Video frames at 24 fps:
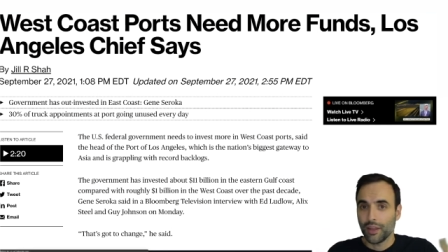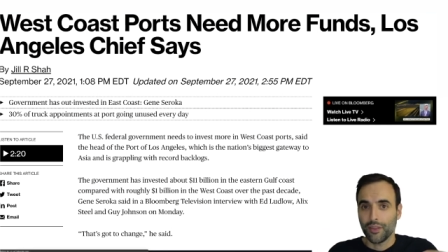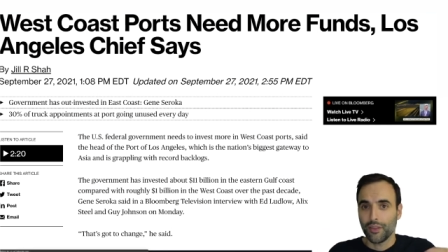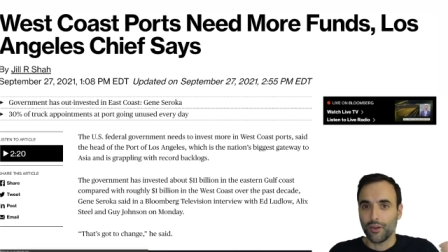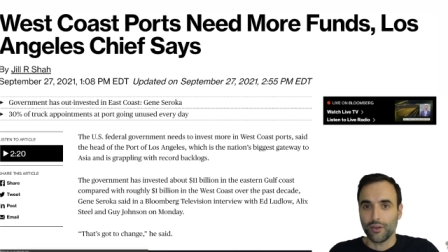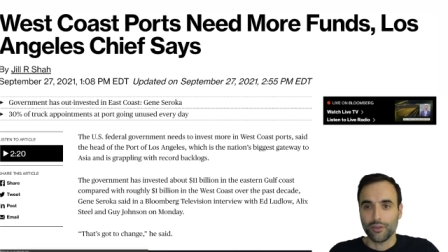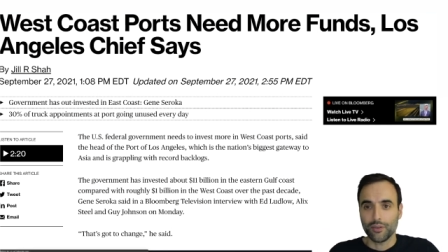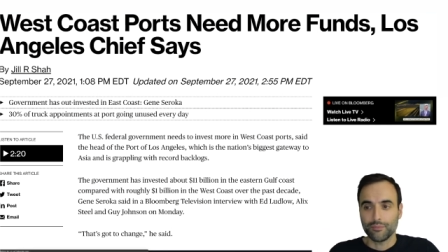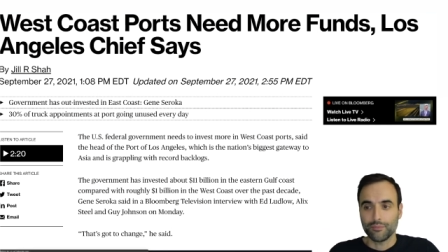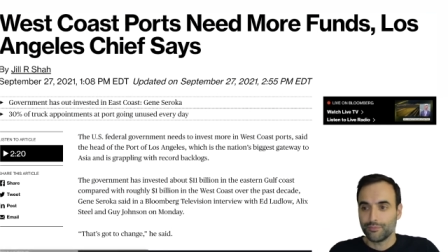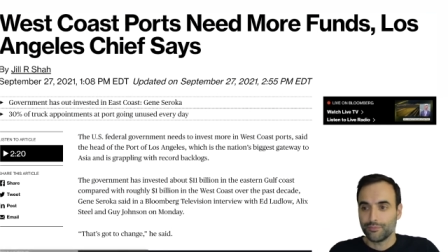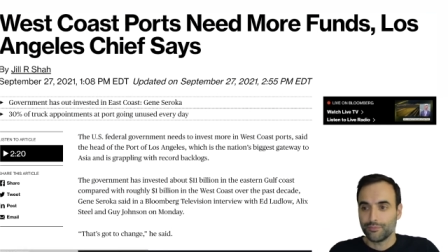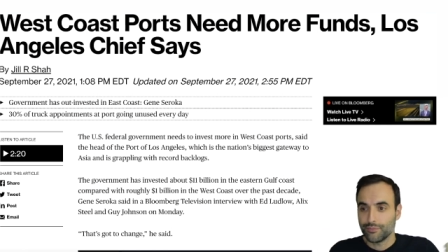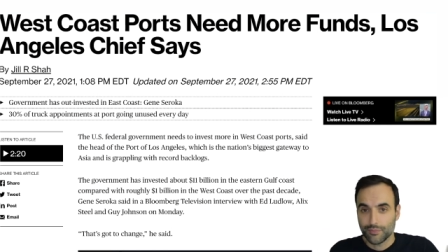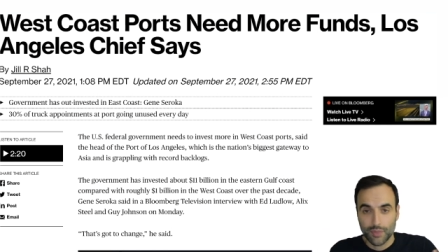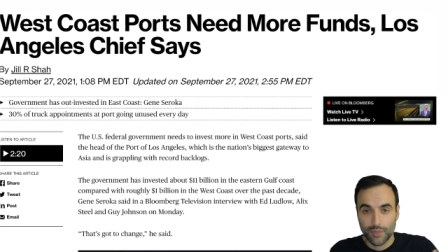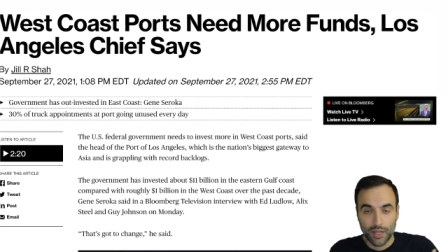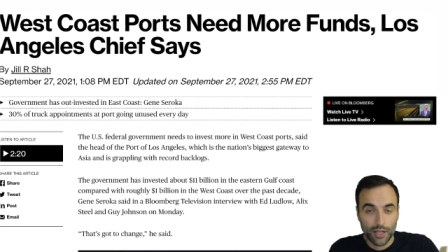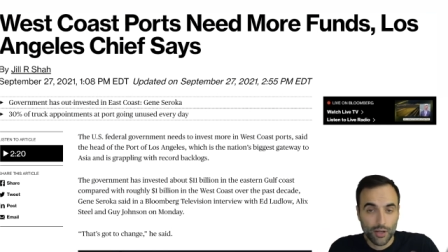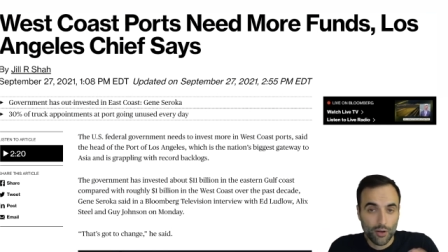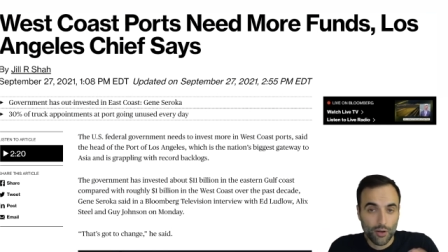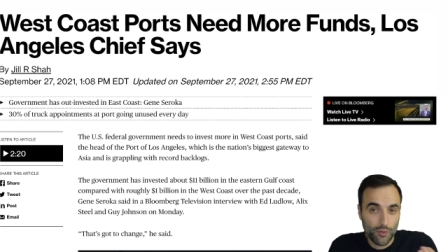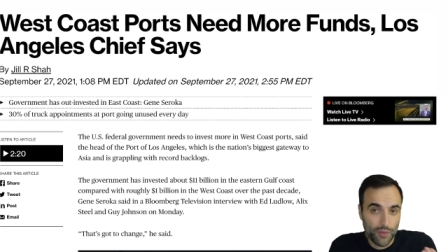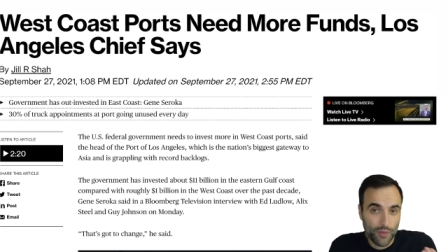They're
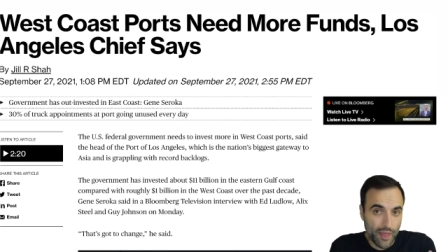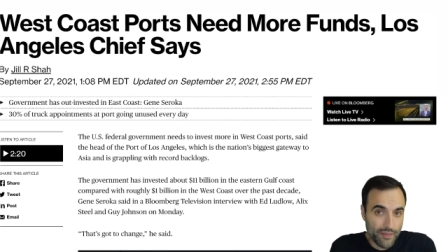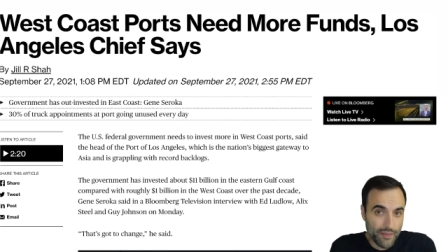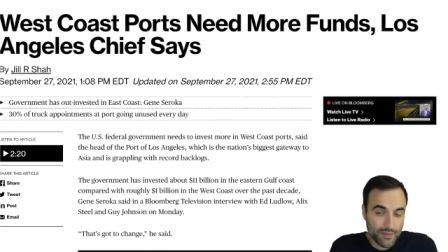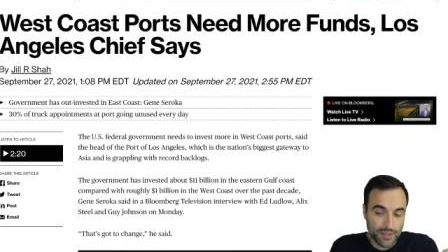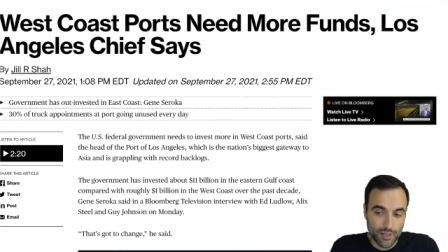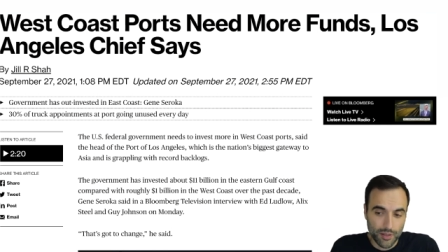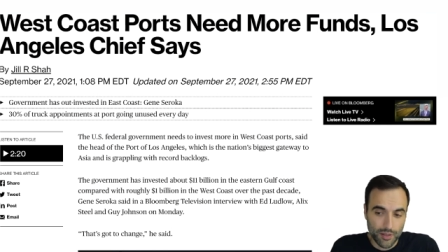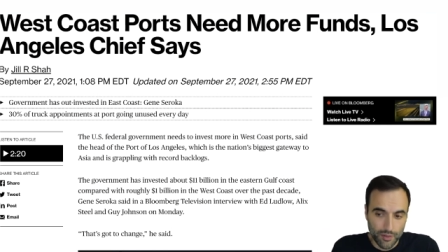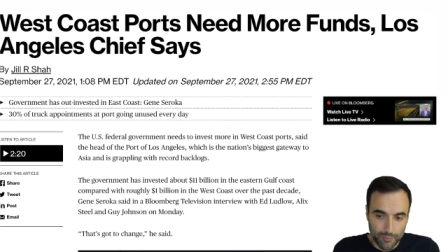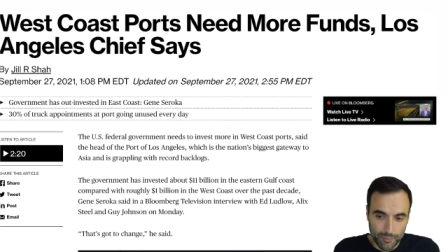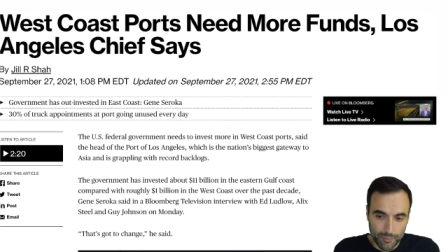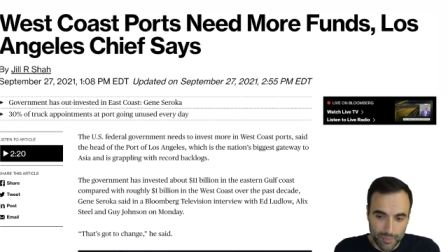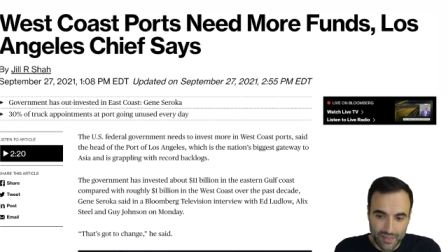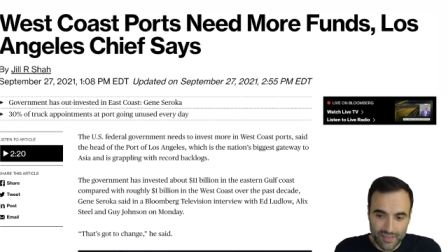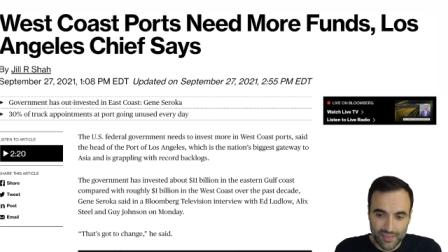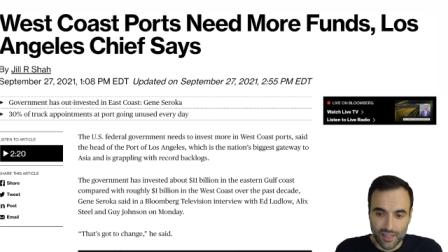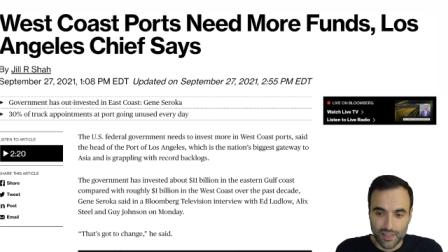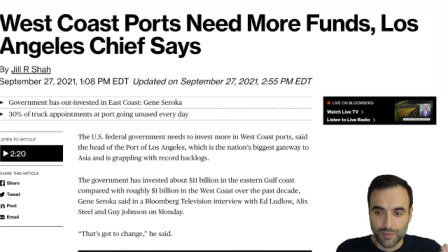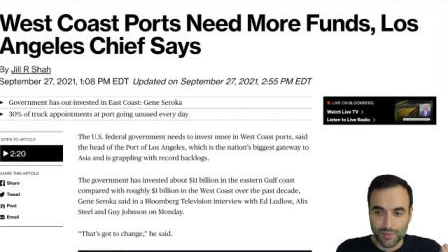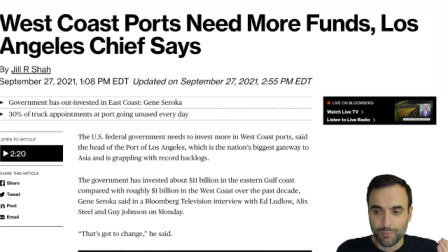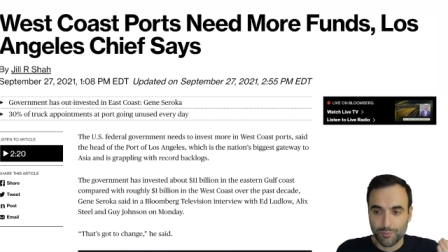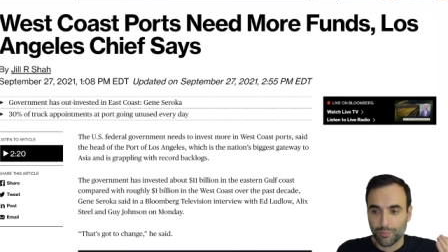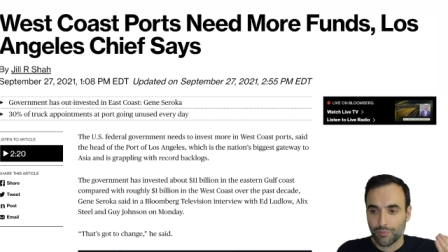I know that's the
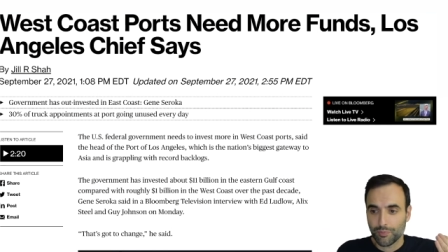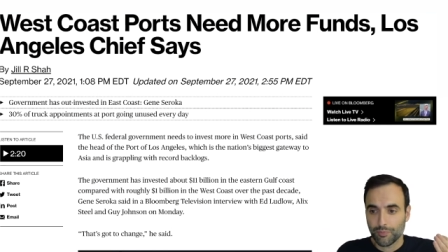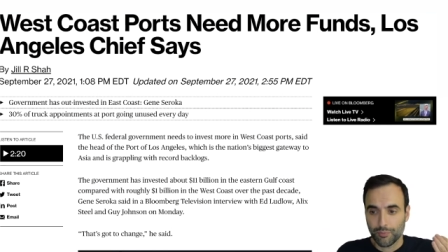busiest